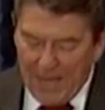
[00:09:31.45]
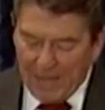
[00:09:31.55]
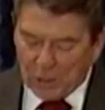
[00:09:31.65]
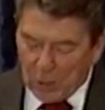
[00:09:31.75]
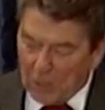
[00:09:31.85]

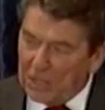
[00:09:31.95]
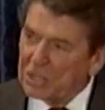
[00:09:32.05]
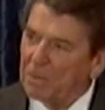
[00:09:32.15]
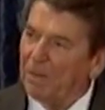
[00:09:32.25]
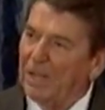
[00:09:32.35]
And
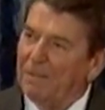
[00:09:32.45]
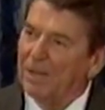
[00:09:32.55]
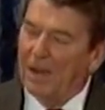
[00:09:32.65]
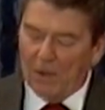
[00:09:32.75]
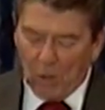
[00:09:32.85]
courage to believe
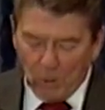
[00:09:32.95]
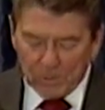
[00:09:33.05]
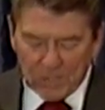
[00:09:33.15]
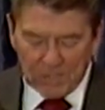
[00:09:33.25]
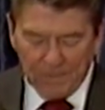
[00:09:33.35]
in our
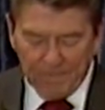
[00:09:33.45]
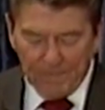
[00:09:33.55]
hopes